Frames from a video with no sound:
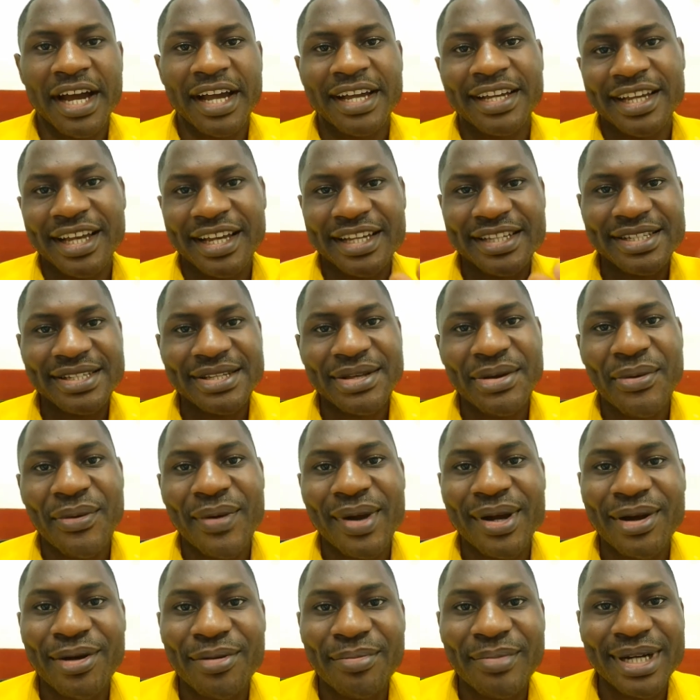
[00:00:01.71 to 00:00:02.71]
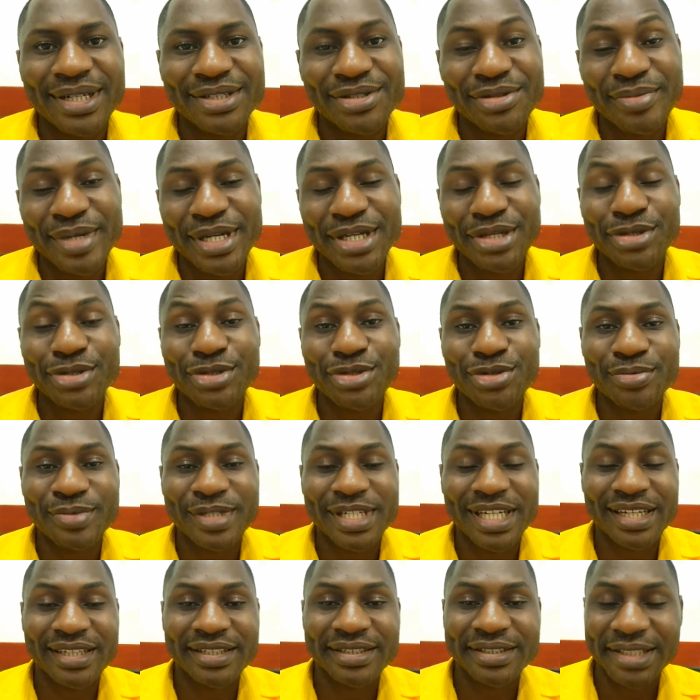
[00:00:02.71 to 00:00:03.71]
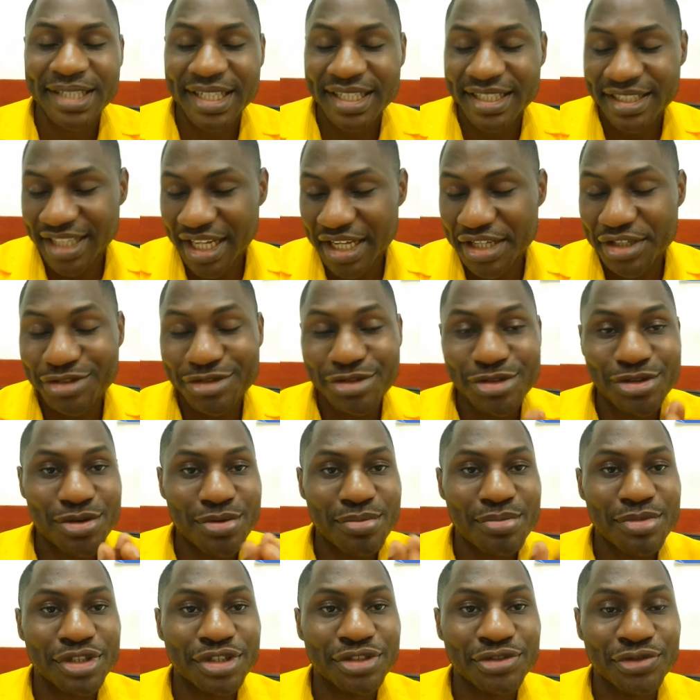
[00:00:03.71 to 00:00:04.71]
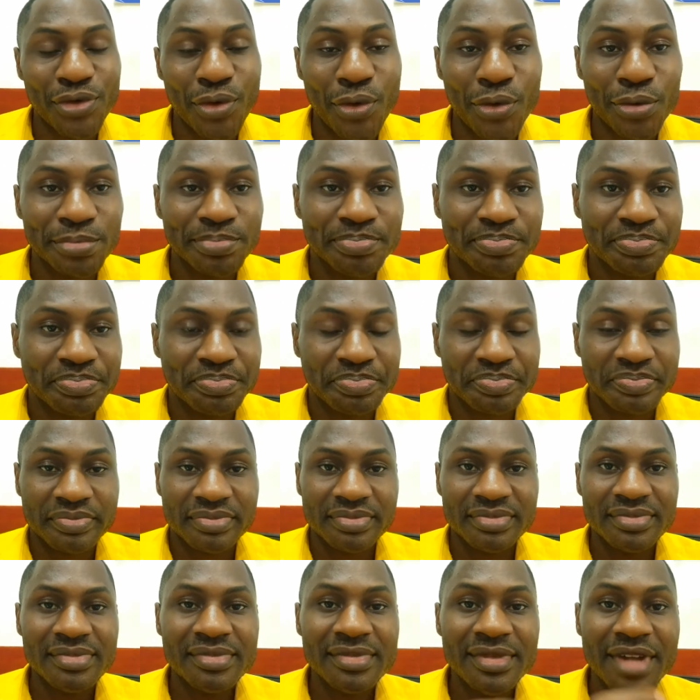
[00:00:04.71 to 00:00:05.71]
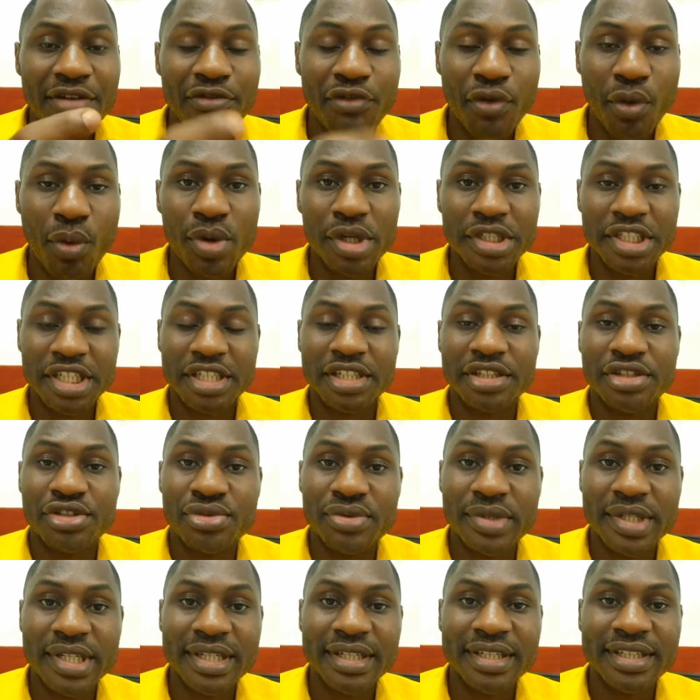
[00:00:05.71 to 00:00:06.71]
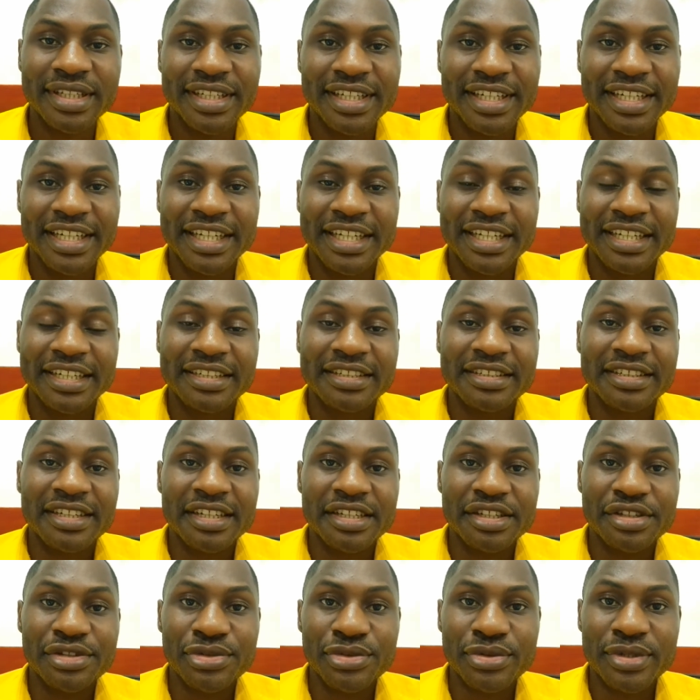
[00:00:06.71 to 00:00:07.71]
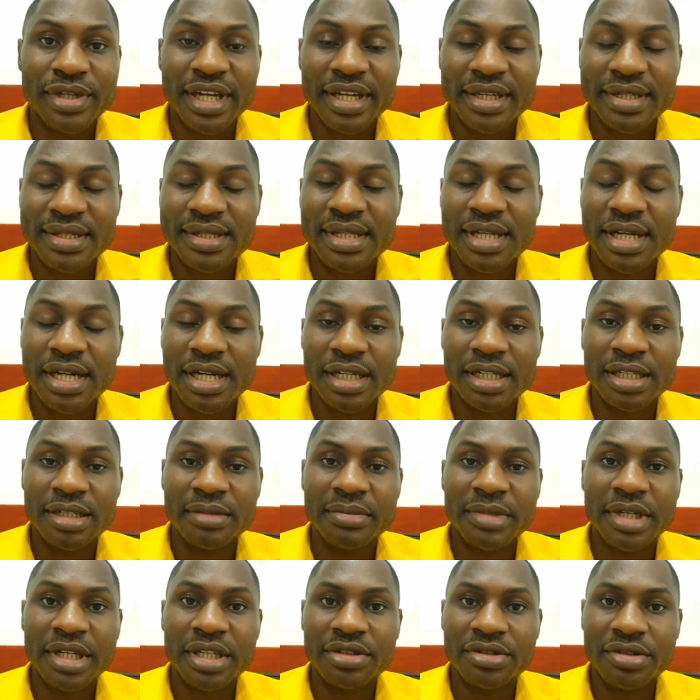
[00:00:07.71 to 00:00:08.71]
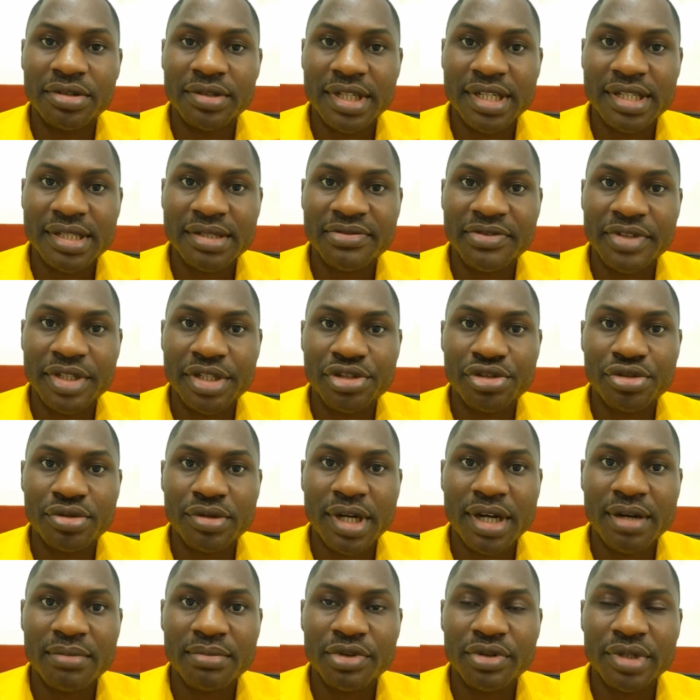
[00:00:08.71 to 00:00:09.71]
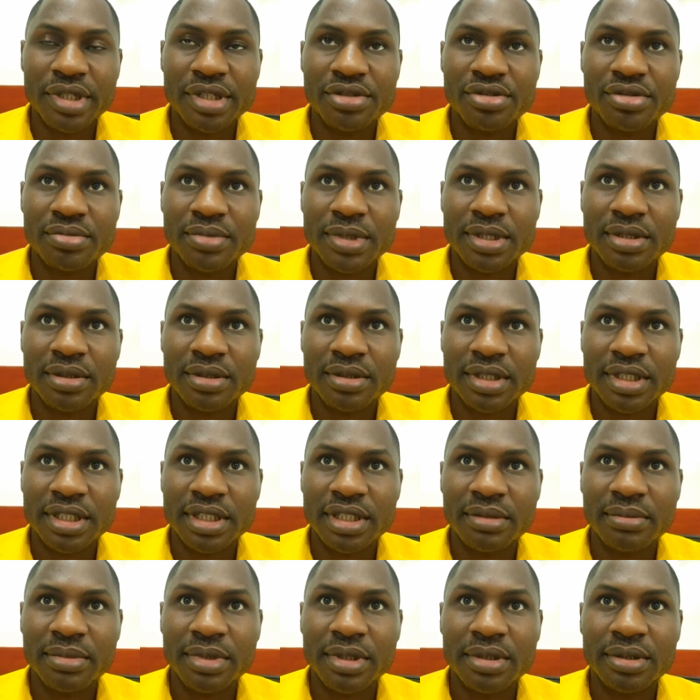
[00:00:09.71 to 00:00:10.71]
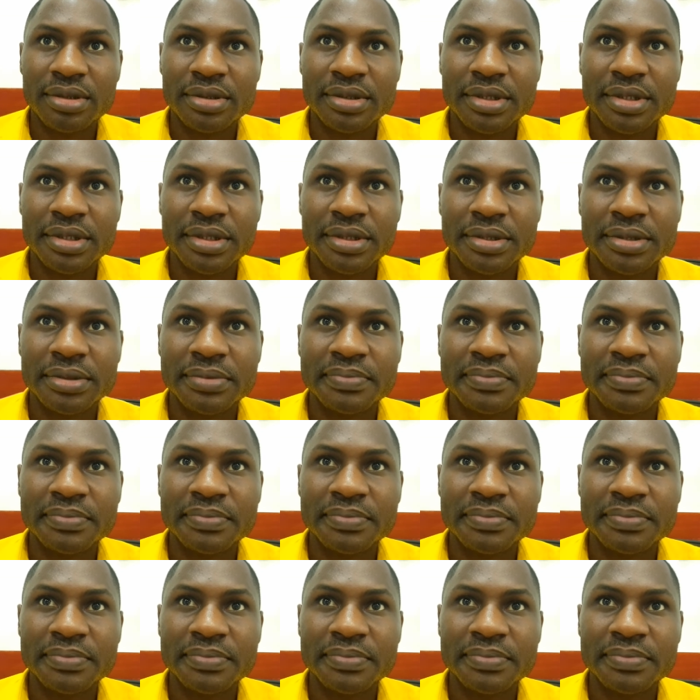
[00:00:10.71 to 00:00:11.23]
Hi guys, welcome back to my YouTube channel and thank you so much for watching today. Thank you guys. In today's video I'm going to be talking about